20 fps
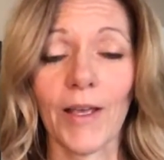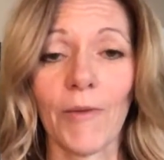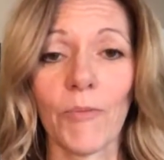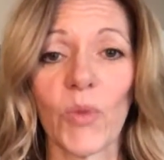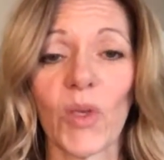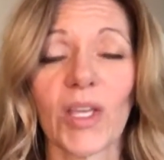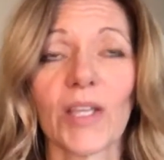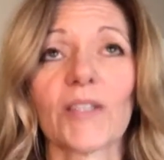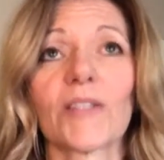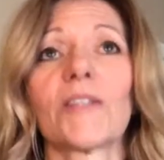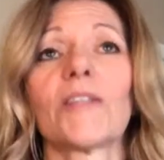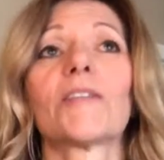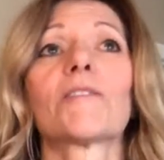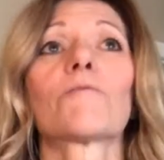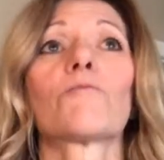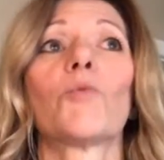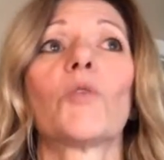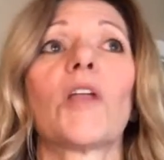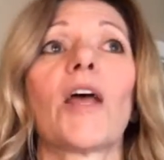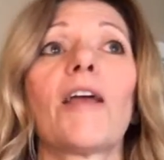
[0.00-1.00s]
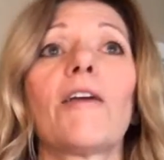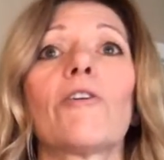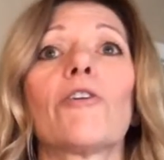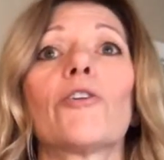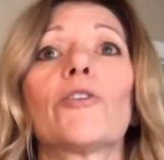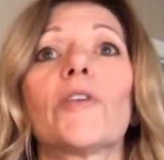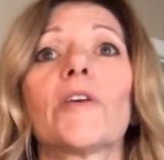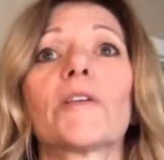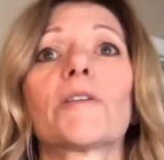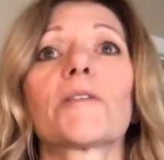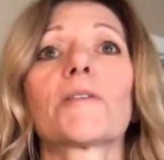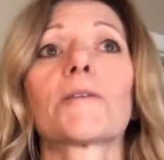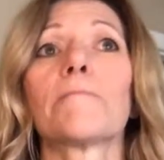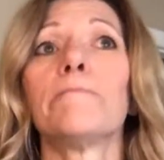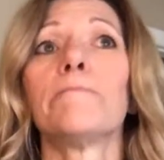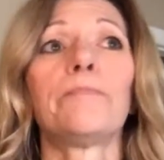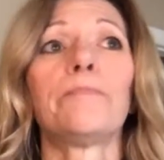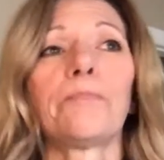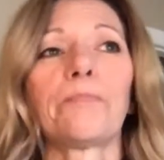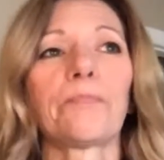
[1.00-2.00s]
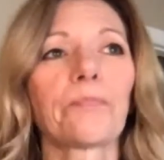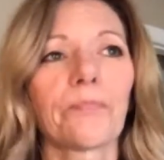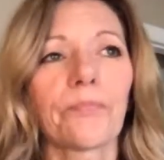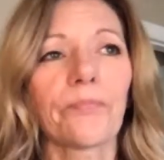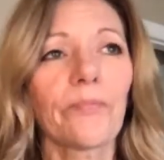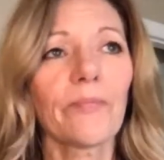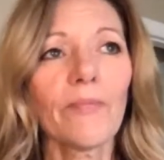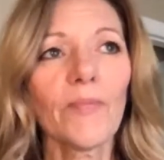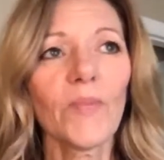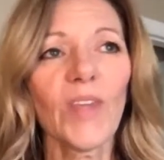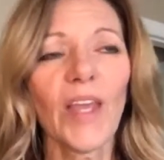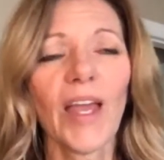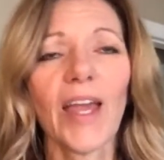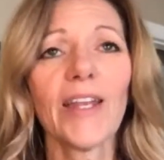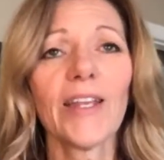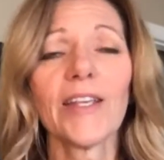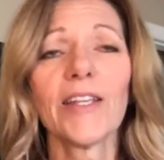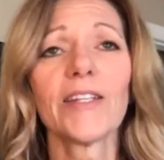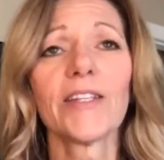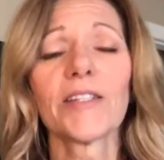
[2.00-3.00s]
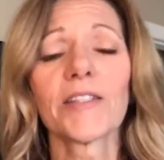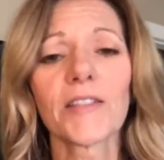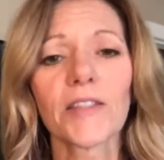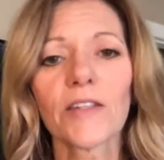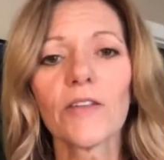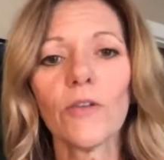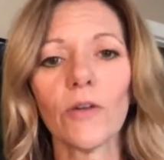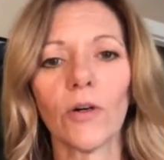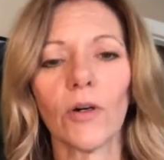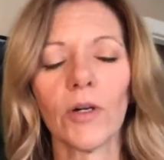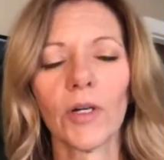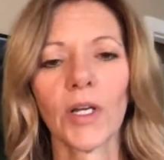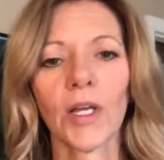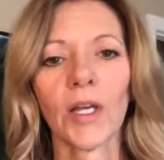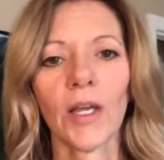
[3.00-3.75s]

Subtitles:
Because this, when I heard this, and it's still,